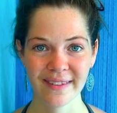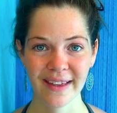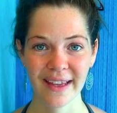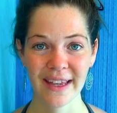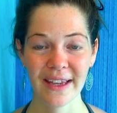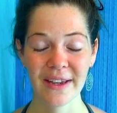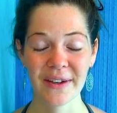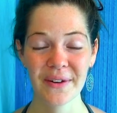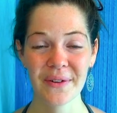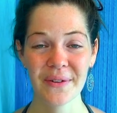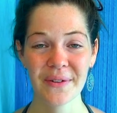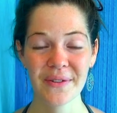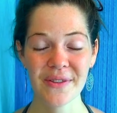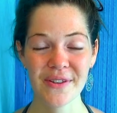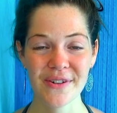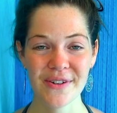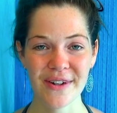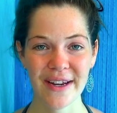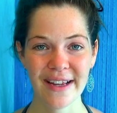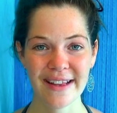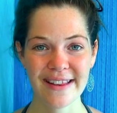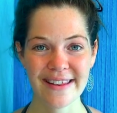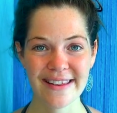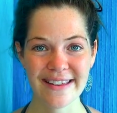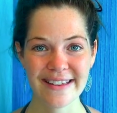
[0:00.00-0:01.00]
In
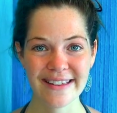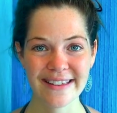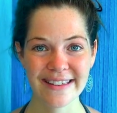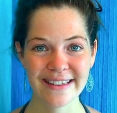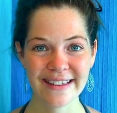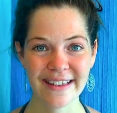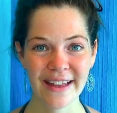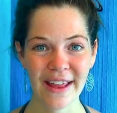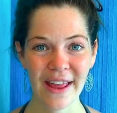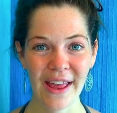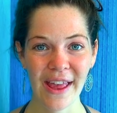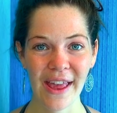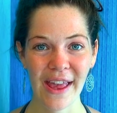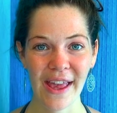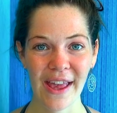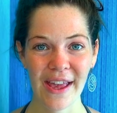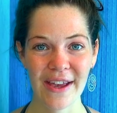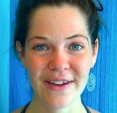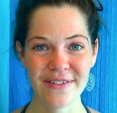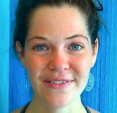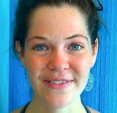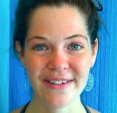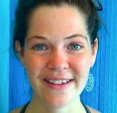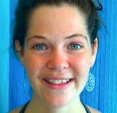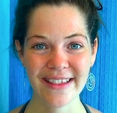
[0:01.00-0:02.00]
contrast,
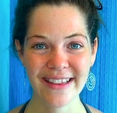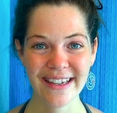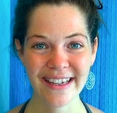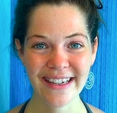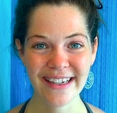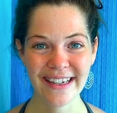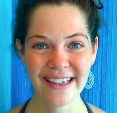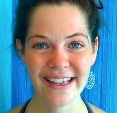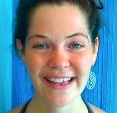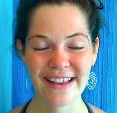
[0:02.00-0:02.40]
everything